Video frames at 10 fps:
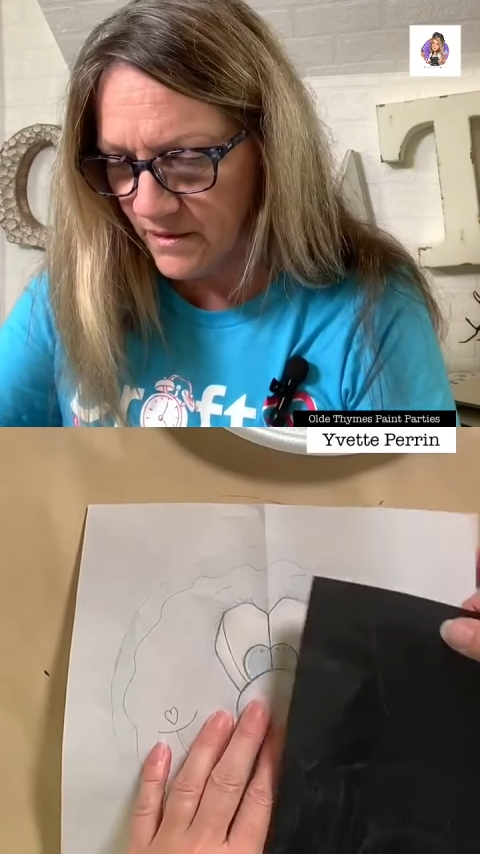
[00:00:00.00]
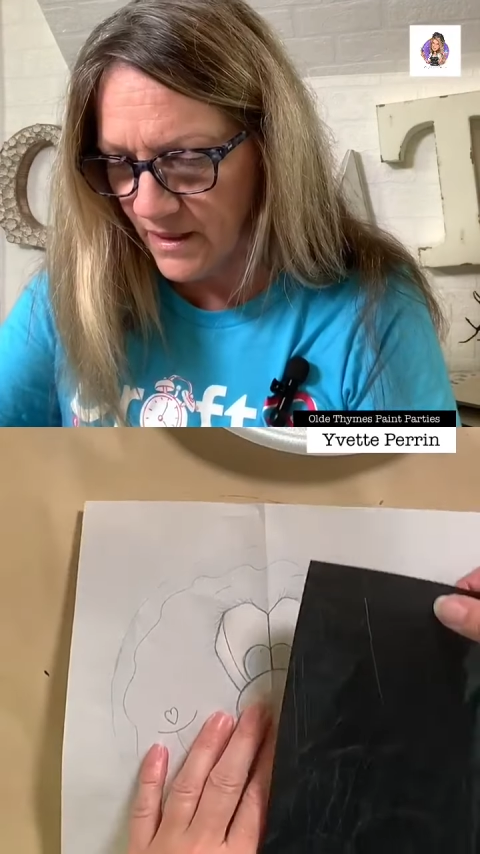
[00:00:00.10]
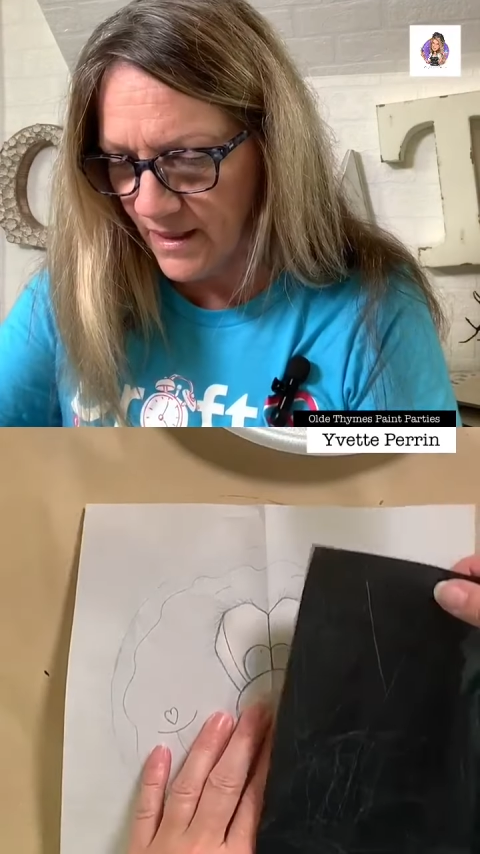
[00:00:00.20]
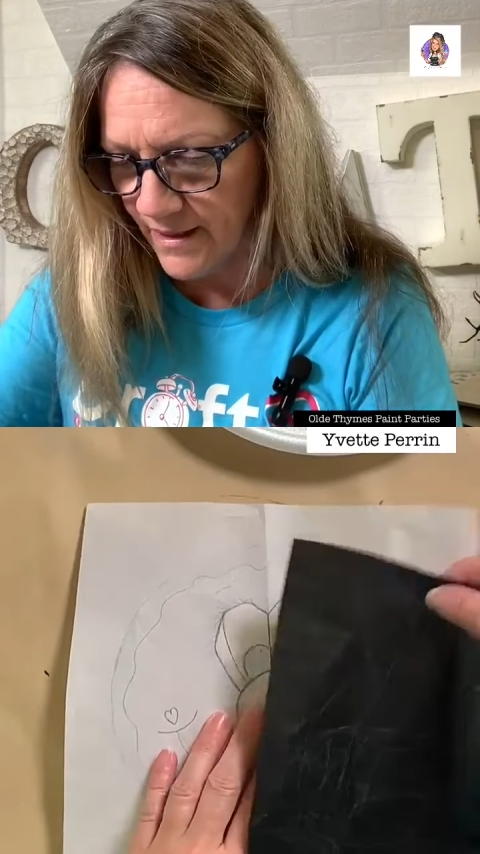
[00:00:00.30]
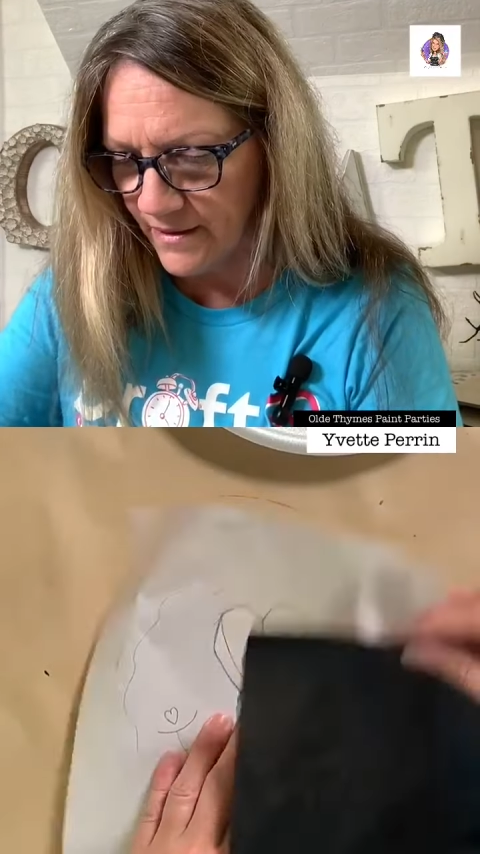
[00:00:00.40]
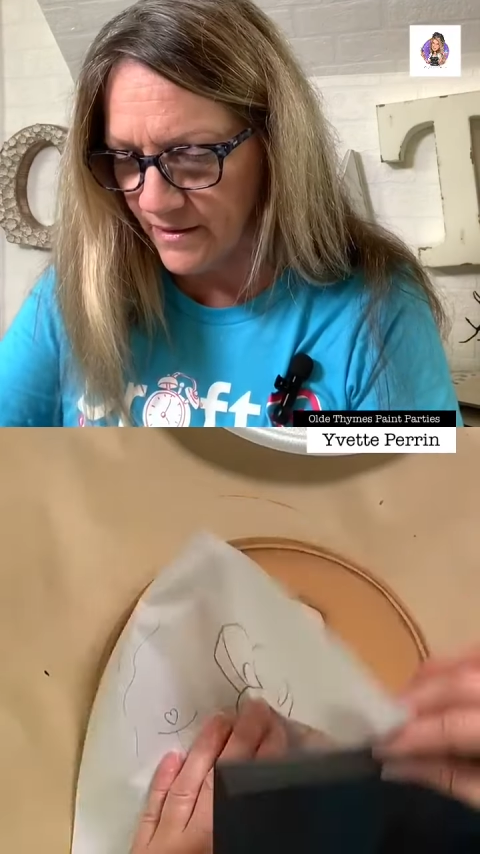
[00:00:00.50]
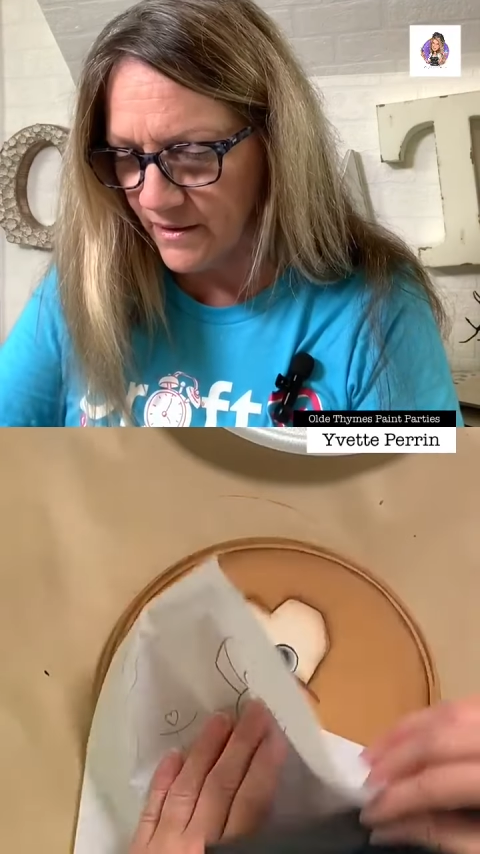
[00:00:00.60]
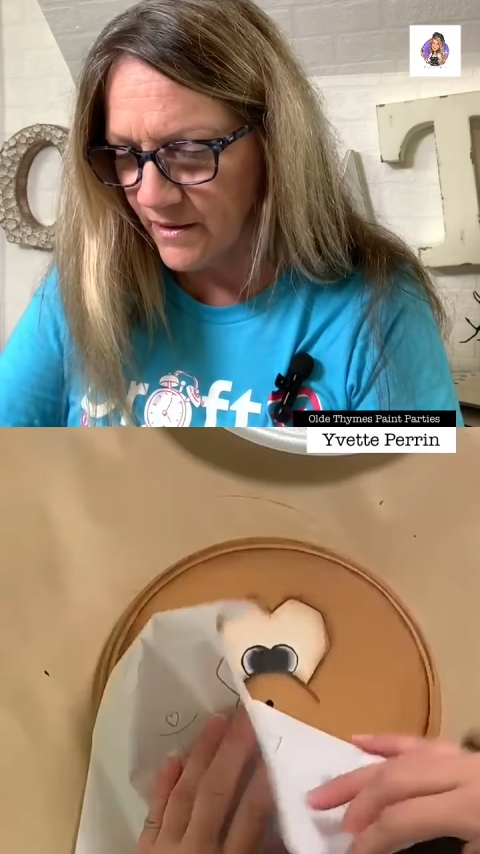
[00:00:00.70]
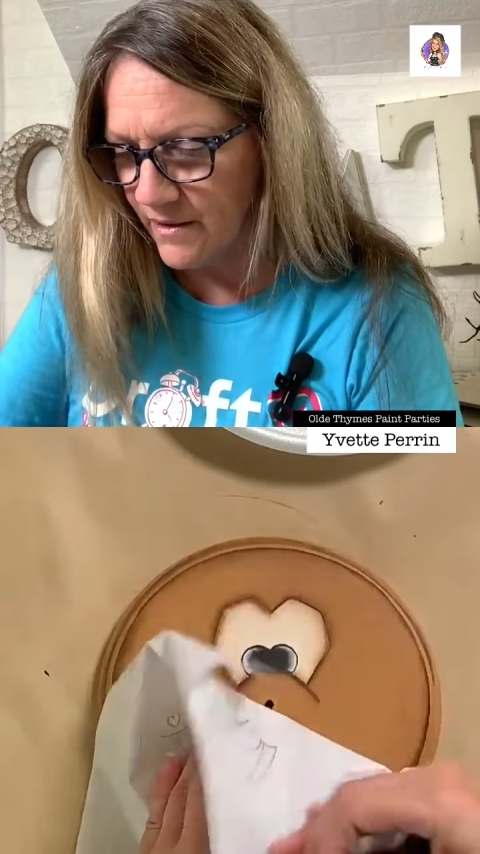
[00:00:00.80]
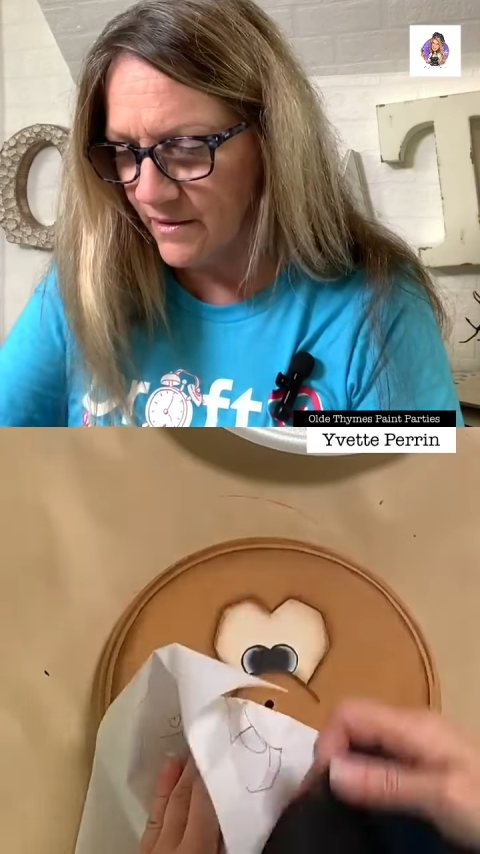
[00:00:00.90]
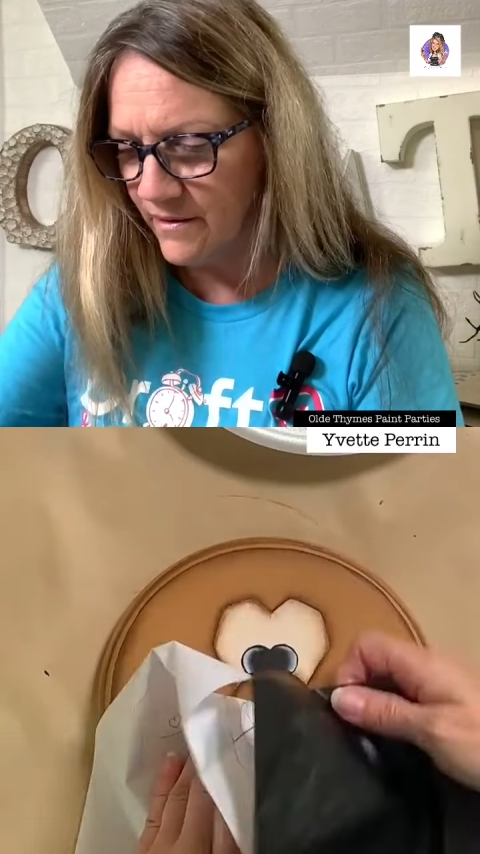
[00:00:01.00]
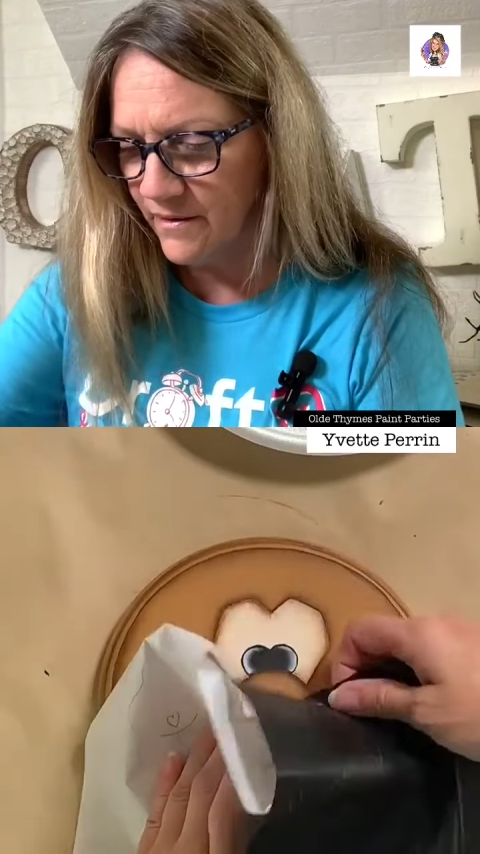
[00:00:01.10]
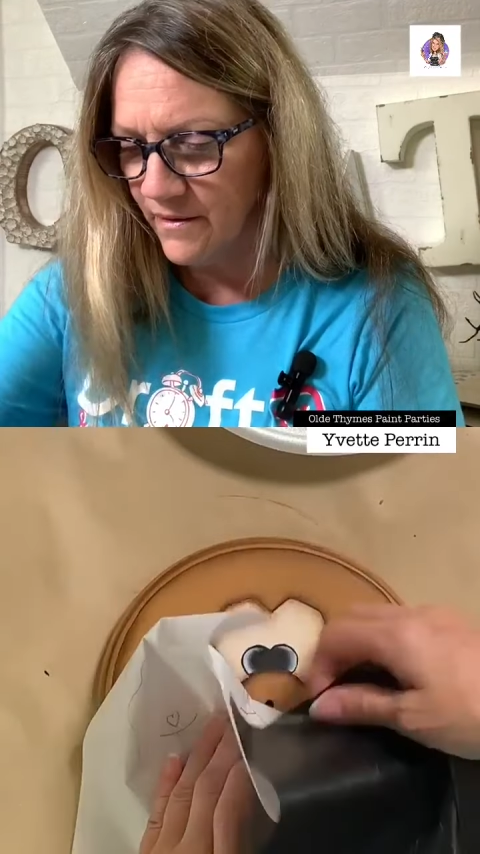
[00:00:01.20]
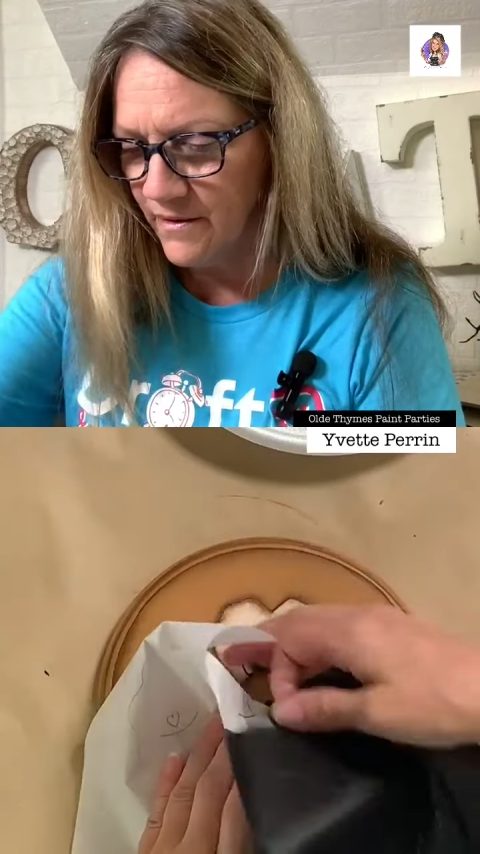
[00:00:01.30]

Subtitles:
line in here.